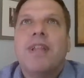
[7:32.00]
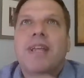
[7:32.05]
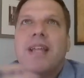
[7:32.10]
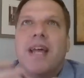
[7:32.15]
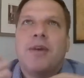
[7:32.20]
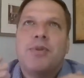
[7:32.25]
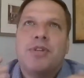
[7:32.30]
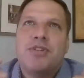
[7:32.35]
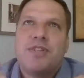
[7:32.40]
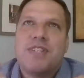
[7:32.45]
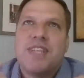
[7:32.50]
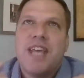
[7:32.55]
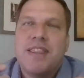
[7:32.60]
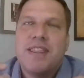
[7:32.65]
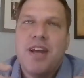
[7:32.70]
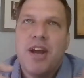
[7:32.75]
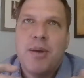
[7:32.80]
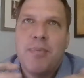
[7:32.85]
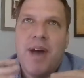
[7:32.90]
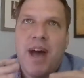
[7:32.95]
really like what you said
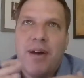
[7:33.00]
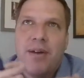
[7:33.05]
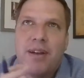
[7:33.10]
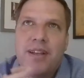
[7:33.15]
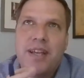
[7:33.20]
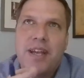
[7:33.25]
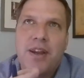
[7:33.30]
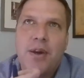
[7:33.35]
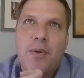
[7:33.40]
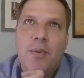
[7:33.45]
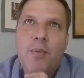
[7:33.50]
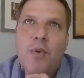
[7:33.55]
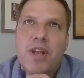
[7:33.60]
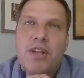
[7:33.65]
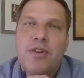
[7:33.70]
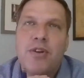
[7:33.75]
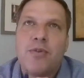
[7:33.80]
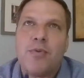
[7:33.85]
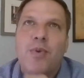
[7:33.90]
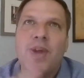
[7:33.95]
there about, when
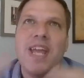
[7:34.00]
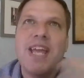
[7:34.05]
you're